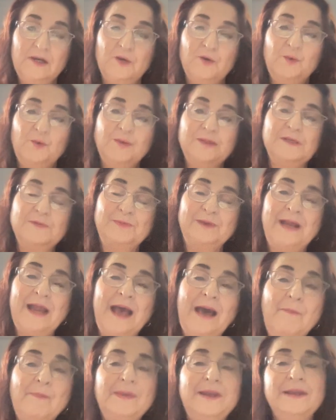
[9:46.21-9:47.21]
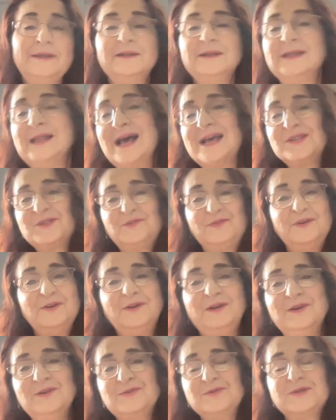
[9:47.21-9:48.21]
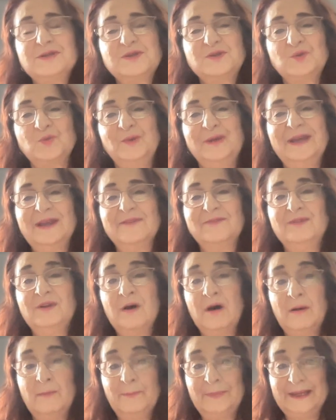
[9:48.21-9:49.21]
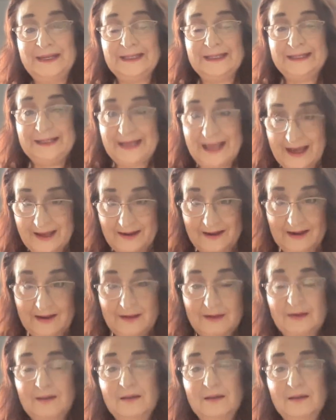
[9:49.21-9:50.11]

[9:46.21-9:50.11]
What's been happening the last few years is we have not been getting